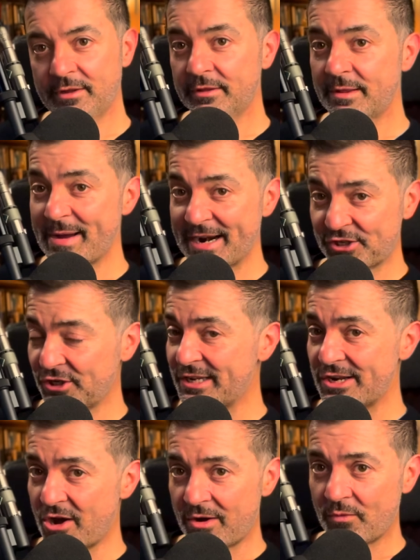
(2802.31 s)
The manager did
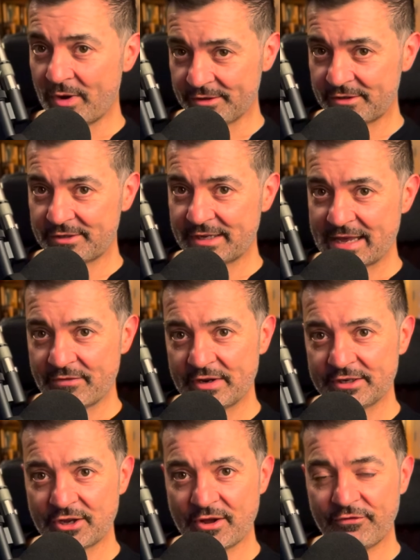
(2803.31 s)
not want to give in
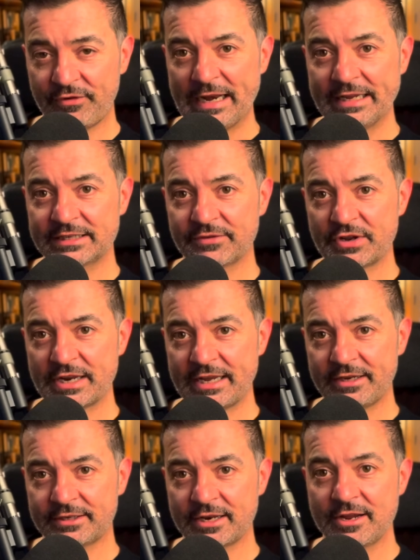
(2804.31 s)
to her feelings of
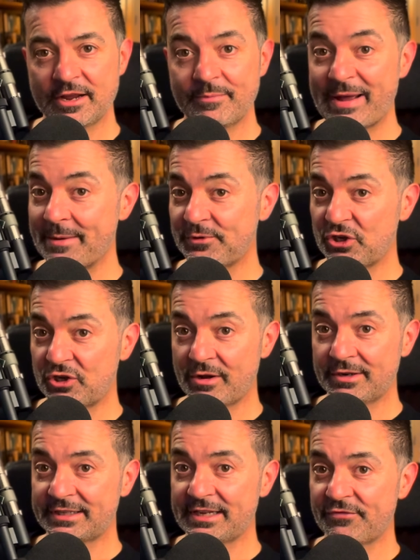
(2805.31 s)
unease, and perhaps she told
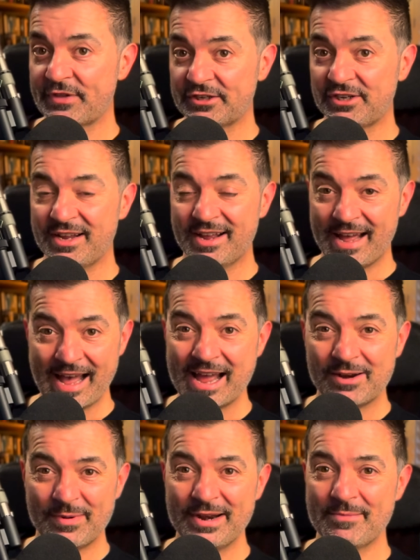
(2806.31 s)
herself that she
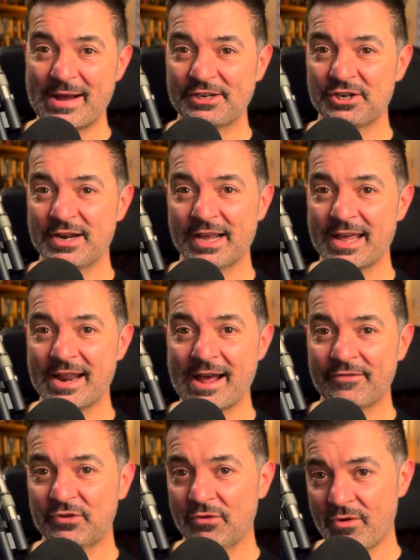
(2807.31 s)
had been imagining it
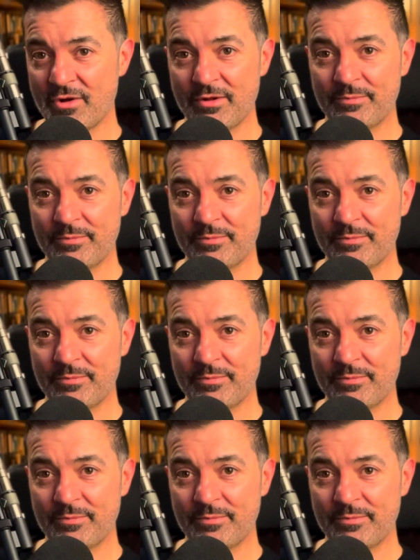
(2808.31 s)
after all.